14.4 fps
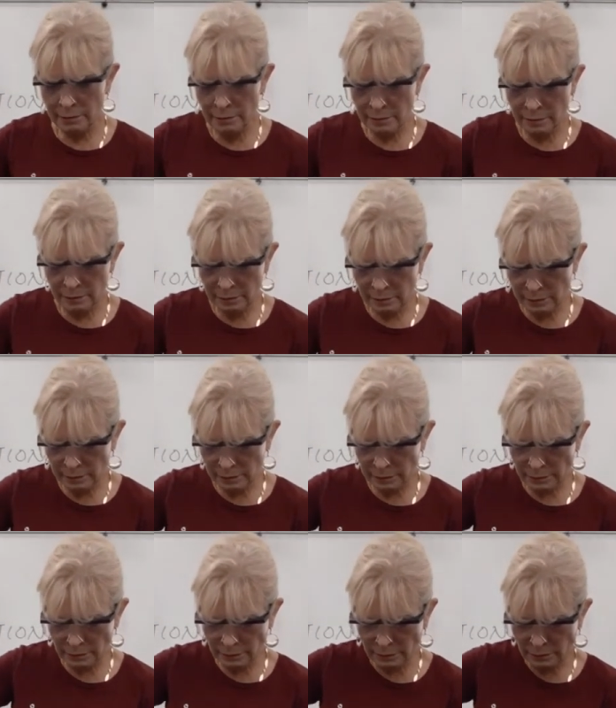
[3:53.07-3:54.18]

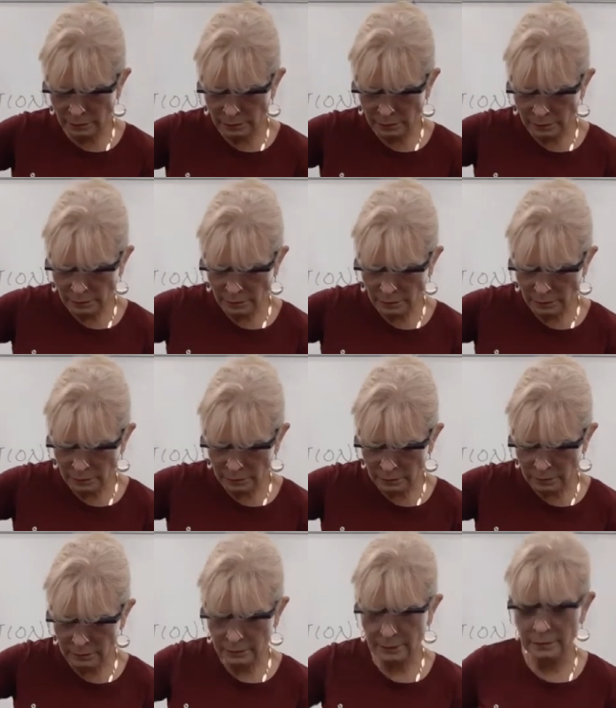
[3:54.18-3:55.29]

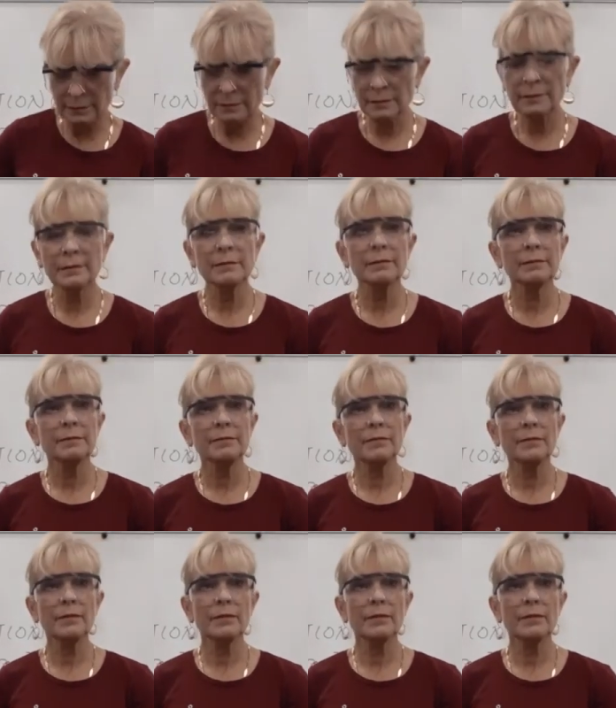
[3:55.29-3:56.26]
[no speech]